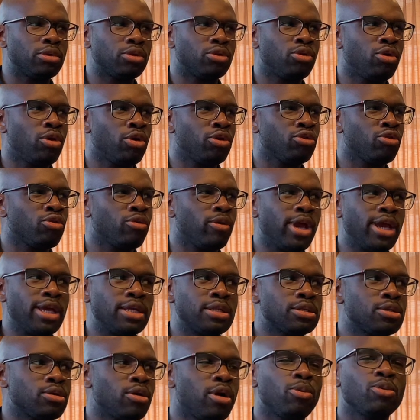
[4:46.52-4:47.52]
third grade,
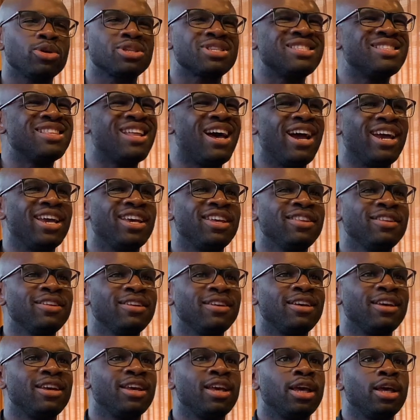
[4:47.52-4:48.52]
so I was nine.
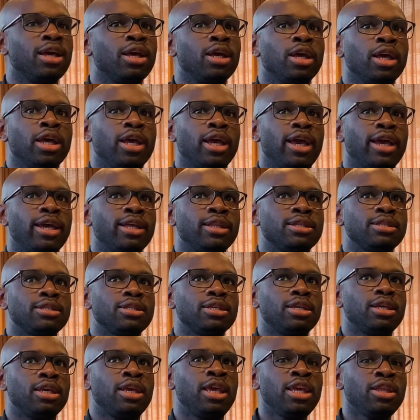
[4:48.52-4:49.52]

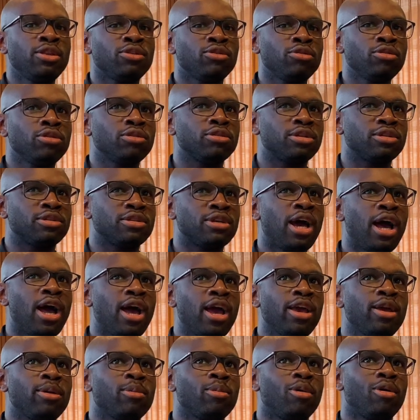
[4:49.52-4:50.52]
And he took the
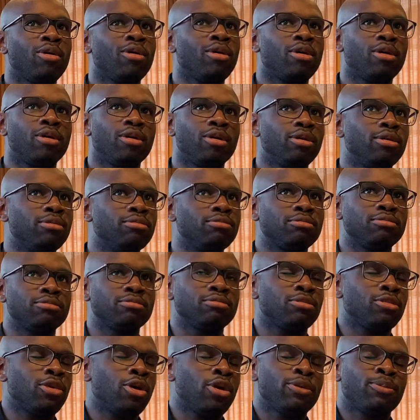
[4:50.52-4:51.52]
time, or
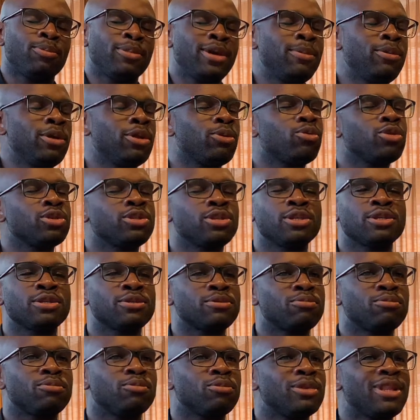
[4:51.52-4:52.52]
maybe it was his
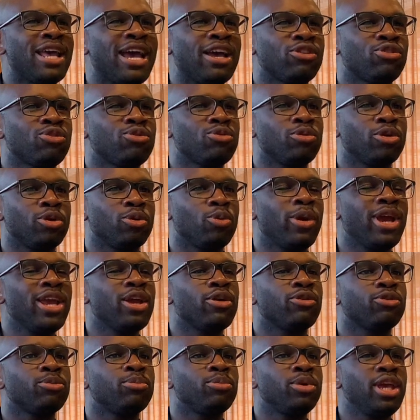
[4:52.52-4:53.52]
natural way
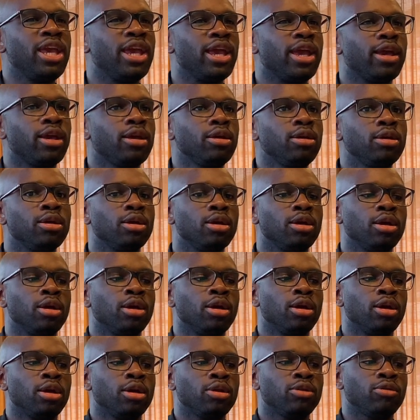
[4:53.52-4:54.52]
of being,
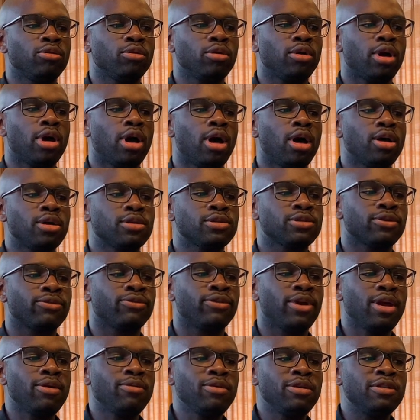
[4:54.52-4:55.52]
to ask
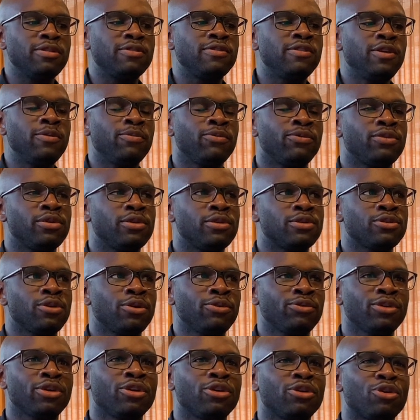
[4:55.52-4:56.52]
very deep
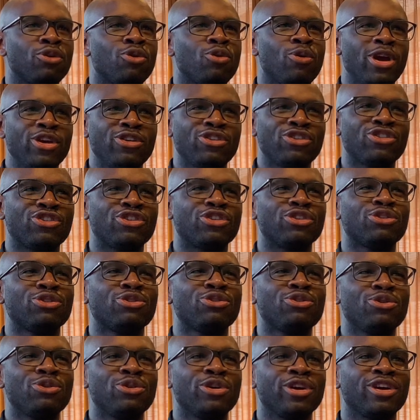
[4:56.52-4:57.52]
philosophical questions
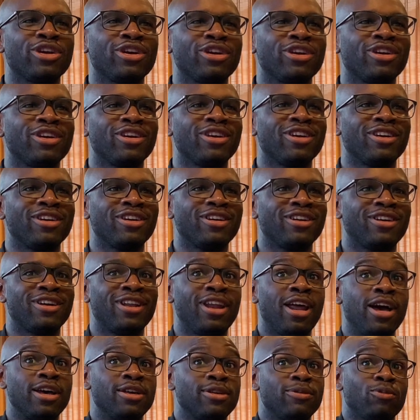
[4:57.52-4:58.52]
during
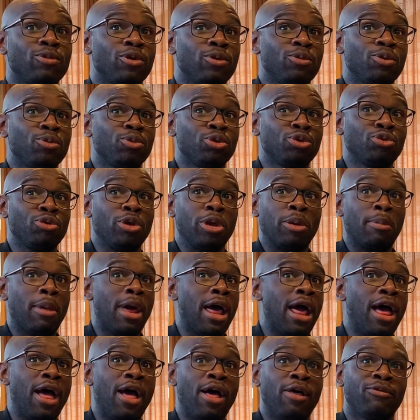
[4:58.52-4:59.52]
class, where we were doing
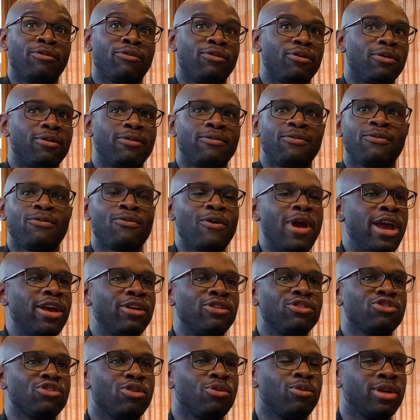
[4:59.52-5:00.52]
math or
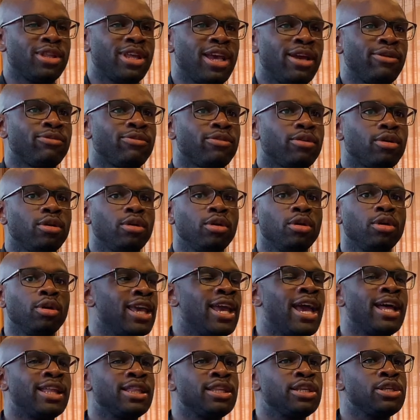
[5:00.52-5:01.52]
French or whatever. He
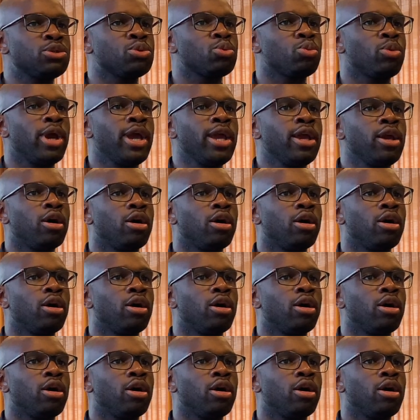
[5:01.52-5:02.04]
had this way